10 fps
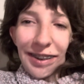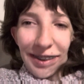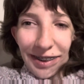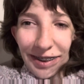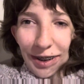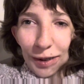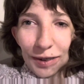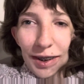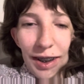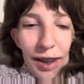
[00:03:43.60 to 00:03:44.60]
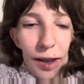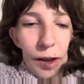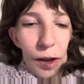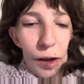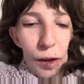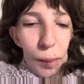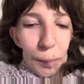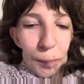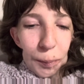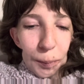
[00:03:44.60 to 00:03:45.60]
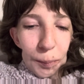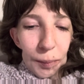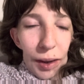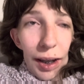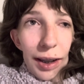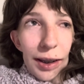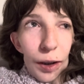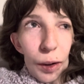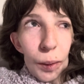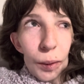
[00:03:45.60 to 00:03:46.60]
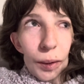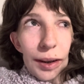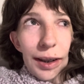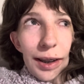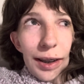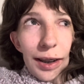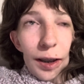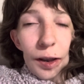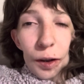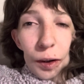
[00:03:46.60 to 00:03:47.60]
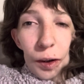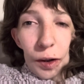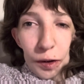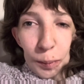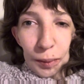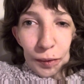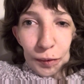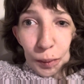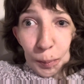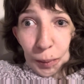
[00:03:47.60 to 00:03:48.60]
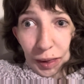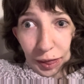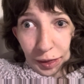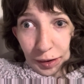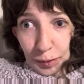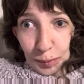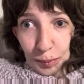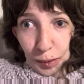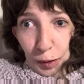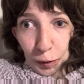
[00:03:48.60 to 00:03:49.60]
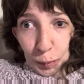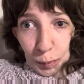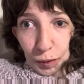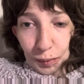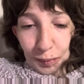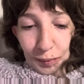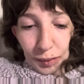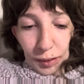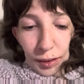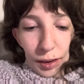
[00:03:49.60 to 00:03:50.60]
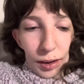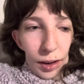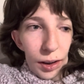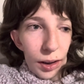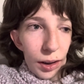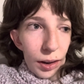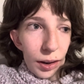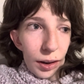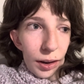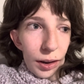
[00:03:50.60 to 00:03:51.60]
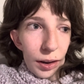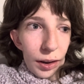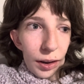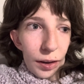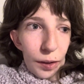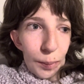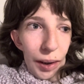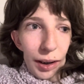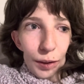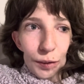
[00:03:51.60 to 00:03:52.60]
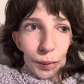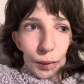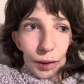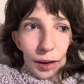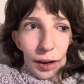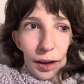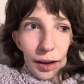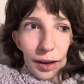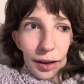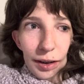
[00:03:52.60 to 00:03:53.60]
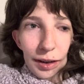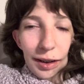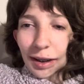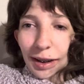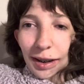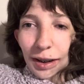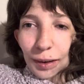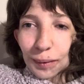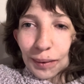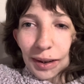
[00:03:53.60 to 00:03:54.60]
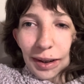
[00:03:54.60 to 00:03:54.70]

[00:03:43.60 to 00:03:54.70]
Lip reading: So, I stayed in the hospital for a month when I was born. Back and forth, the NICU.